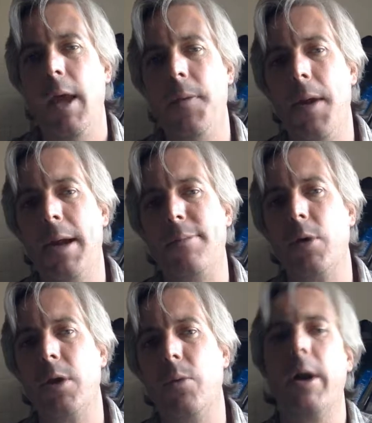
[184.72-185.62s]
And that's
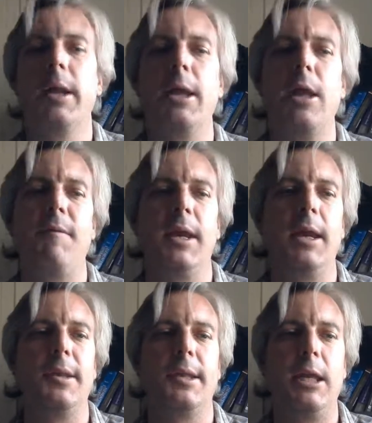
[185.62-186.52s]
where you want to have
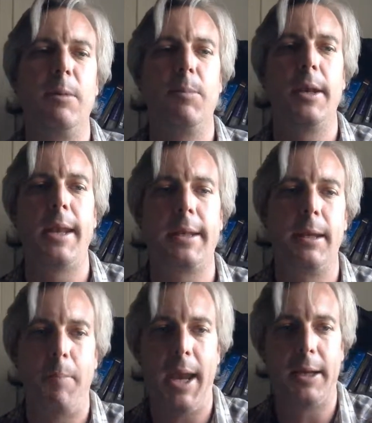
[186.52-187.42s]
kids keep
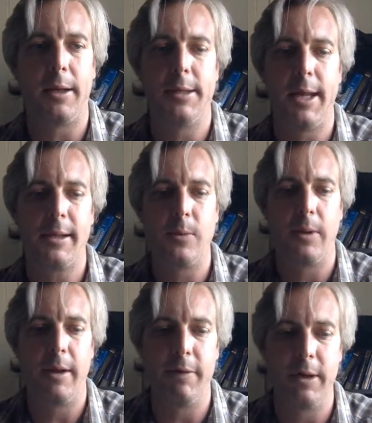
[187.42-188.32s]
connecting back to the
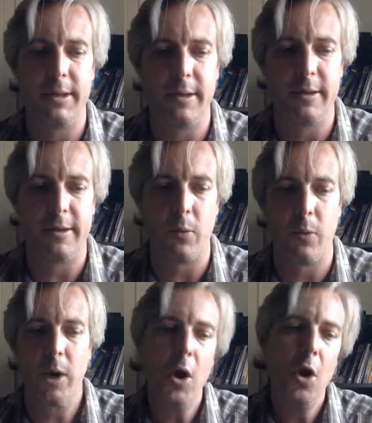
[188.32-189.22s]
textual evidence in the
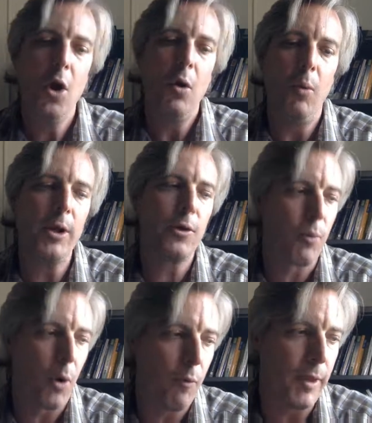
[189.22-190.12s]
story. What
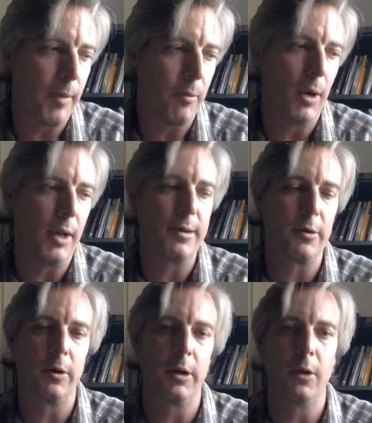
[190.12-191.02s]
drove them around
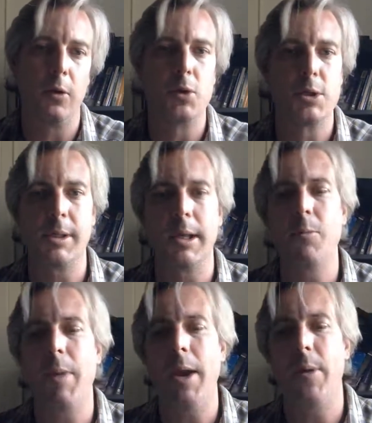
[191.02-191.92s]
certain conclusions? And
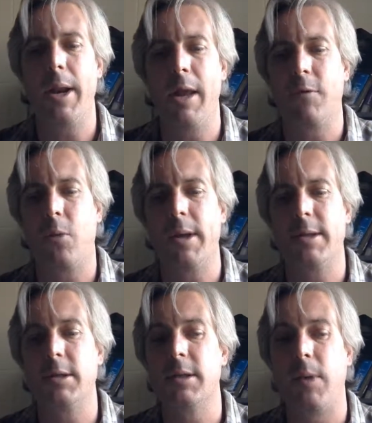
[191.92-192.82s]
you might want to have
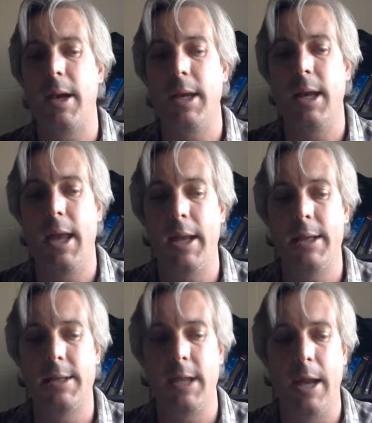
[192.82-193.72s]
questions ready ahead
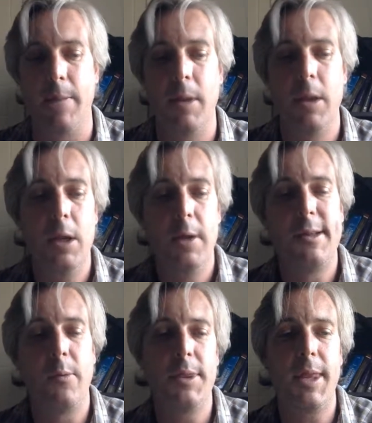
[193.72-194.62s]
of time.
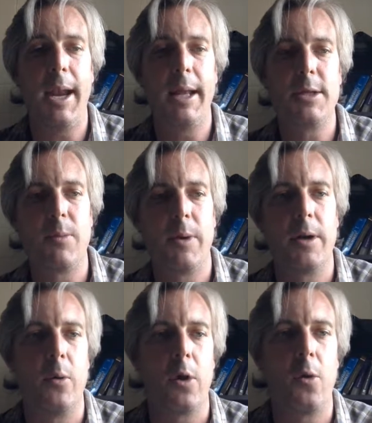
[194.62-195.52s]
So with that, I just want to
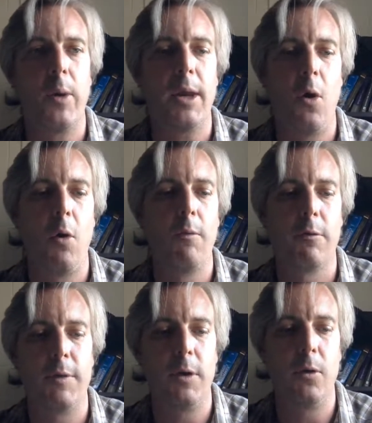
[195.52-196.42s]
do a quick
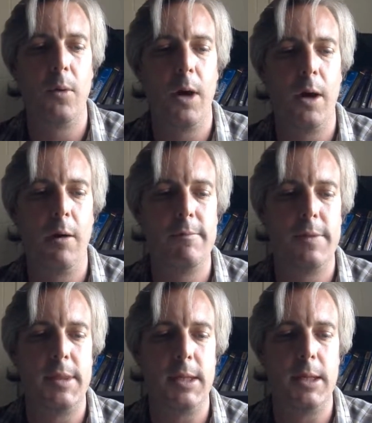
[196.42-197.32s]
overview
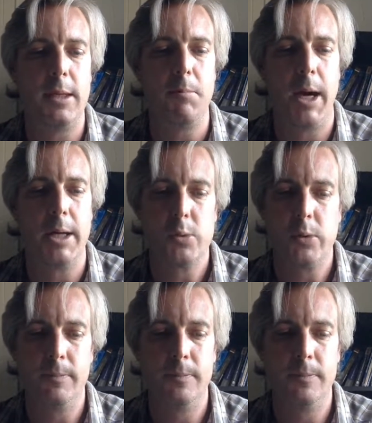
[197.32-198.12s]
of the module.